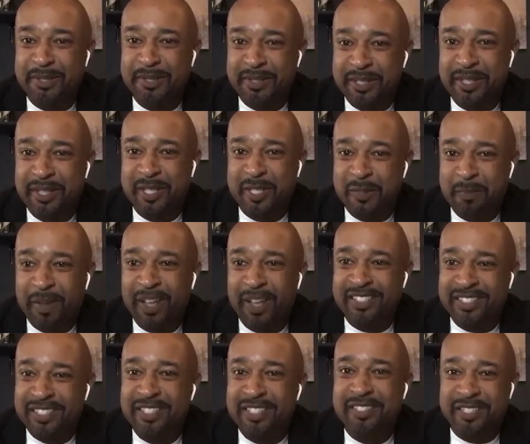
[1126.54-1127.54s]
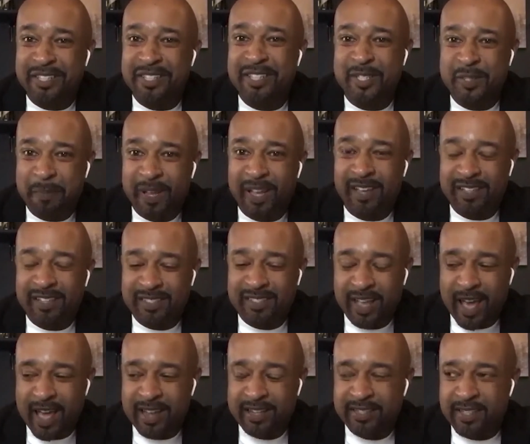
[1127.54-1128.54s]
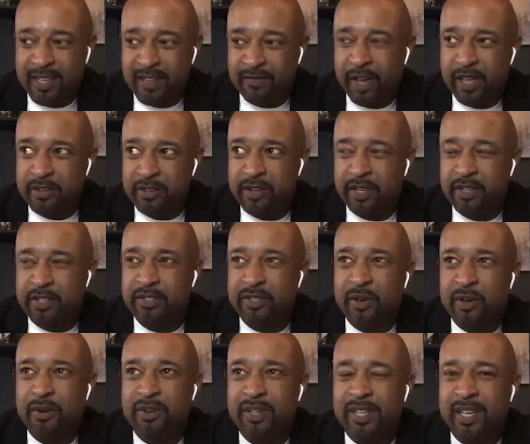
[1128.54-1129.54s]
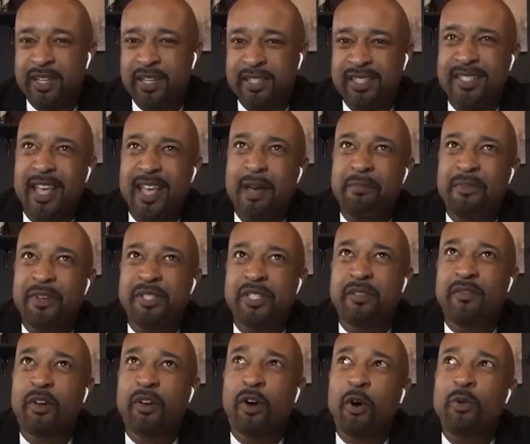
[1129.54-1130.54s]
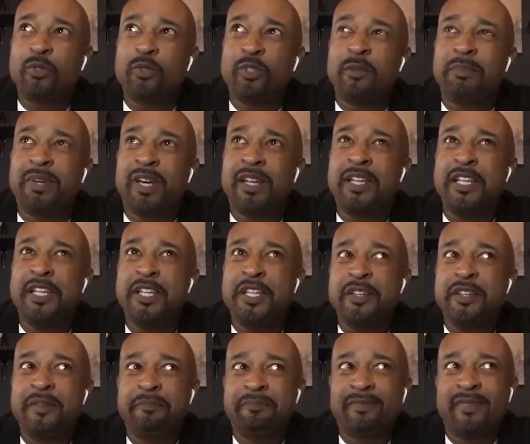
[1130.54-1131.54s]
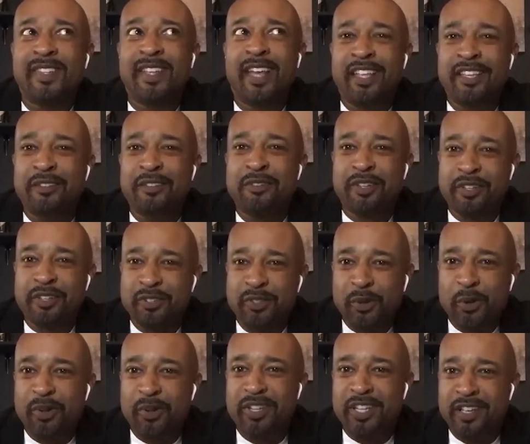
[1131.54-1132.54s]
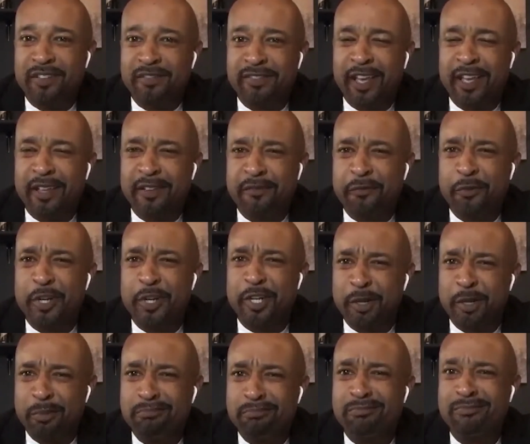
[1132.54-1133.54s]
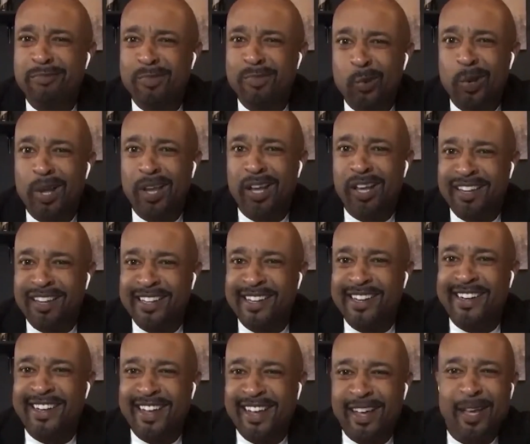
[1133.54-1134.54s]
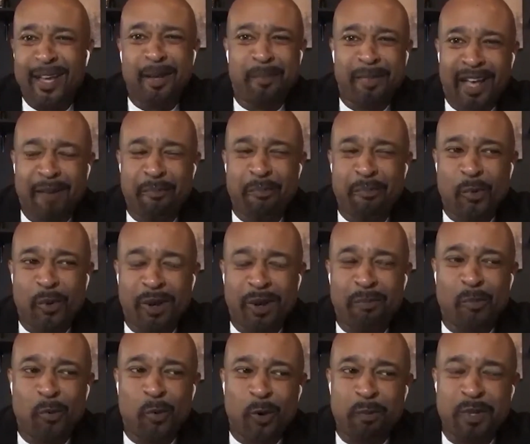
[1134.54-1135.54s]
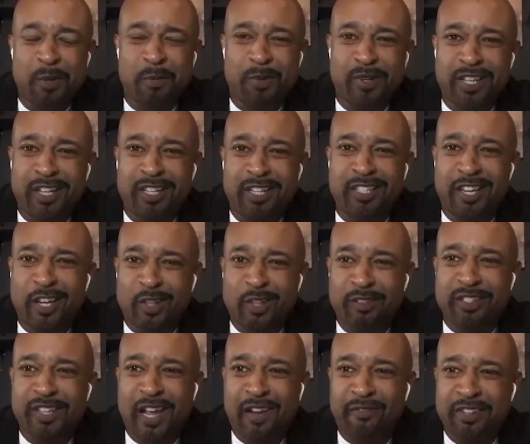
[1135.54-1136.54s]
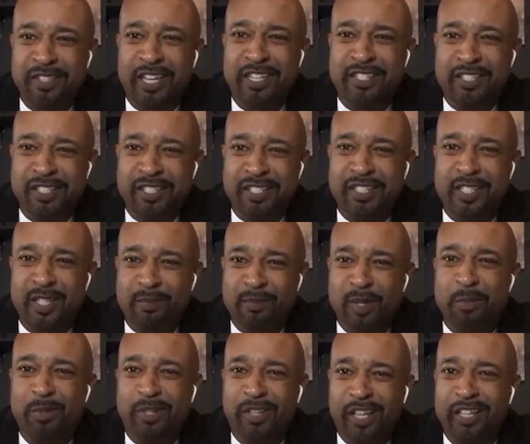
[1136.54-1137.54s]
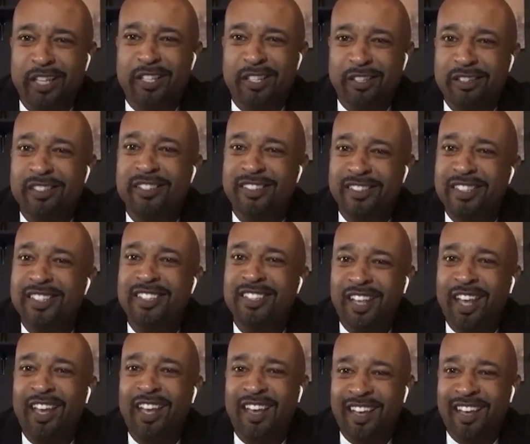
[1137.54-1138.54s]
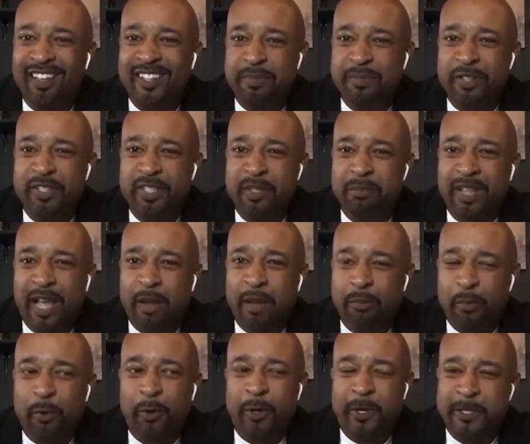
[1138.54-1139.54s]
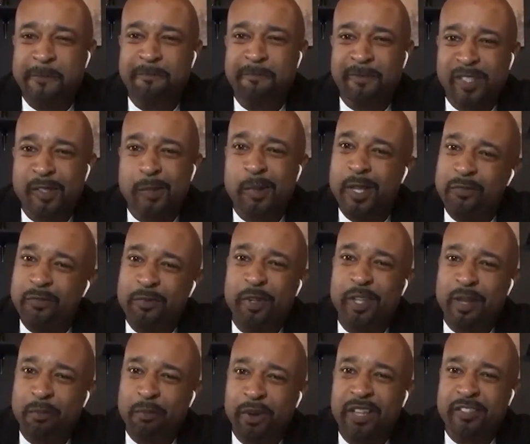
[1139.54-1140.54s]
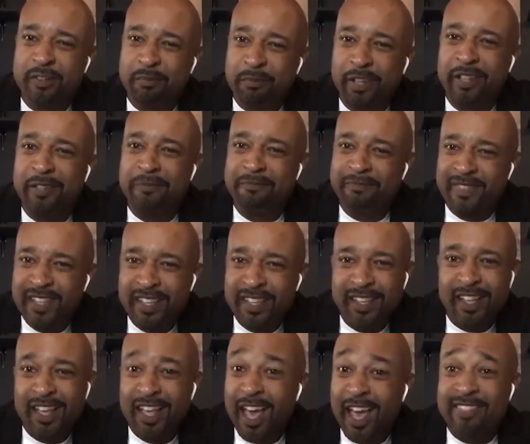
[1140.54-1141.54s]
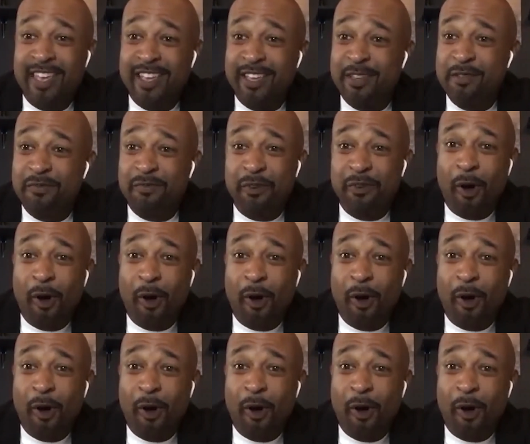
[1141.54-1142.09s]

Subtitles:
to this space. I just love how you're a custodian. There's not much of a culture, but you're a custodian of like freedom, right? And more people need to hear these conversations and see people like you. Yeah, especially Black boys. It's really impressive, brother. I thank you for